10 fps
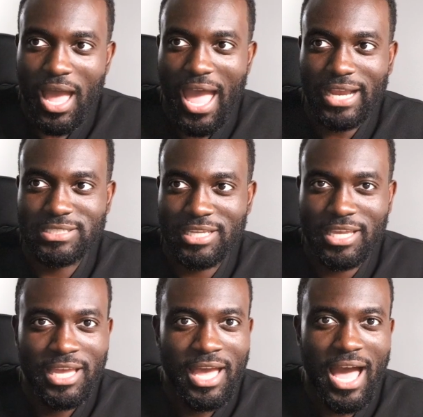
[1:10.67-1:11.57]

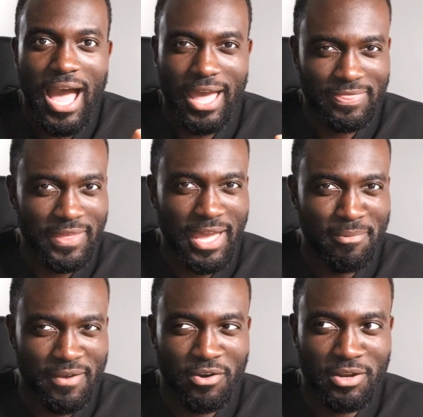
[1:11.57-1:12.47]
Actually, I think I
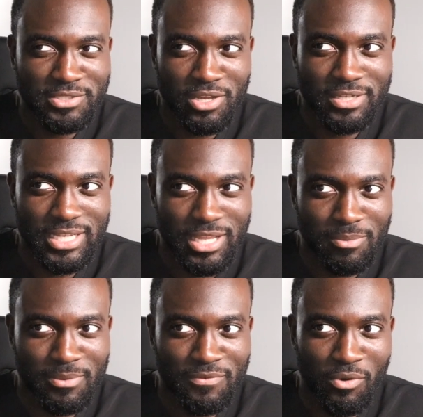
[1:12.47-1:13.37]
may have heard this song on
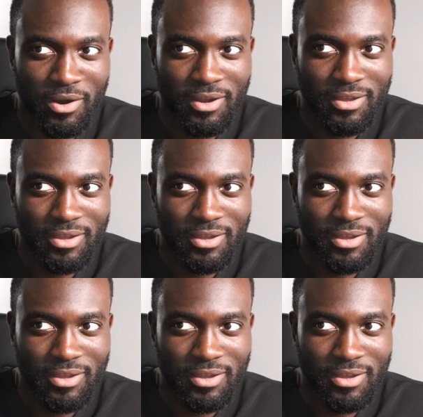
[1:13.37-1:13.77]
TikTok before.